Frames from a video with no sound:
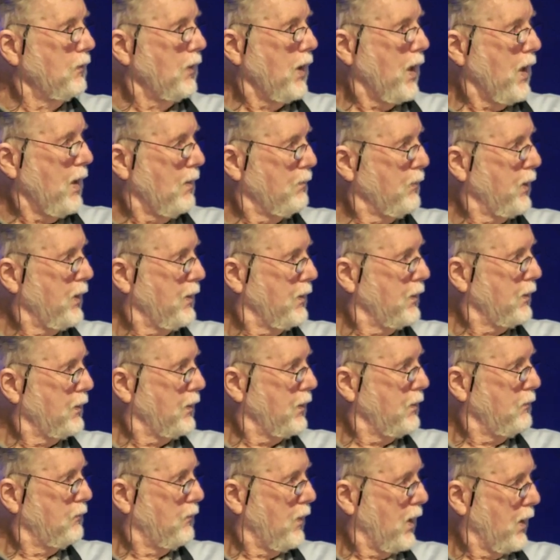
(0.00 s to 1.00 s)
army that
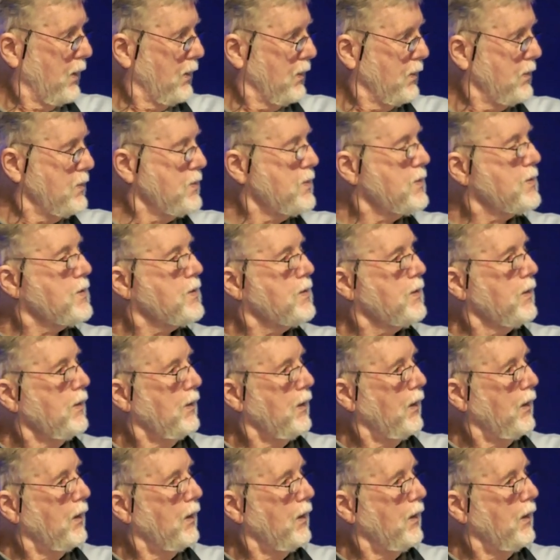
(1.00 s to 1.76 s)
he raised,